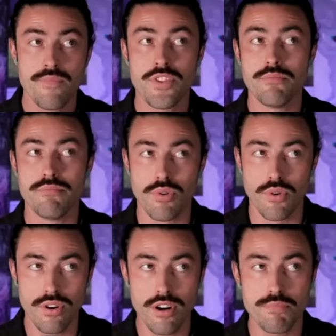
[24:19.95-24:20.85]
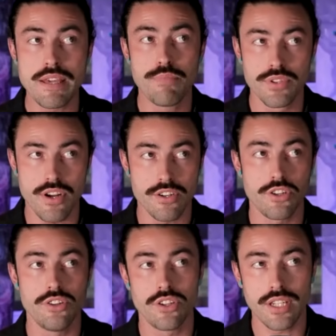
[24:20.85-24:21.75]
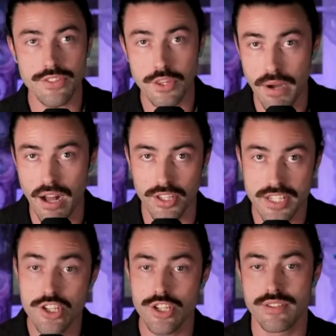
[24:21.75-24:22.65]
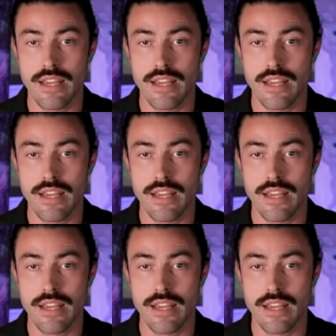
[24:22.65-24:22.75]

the more people start to look at the politicians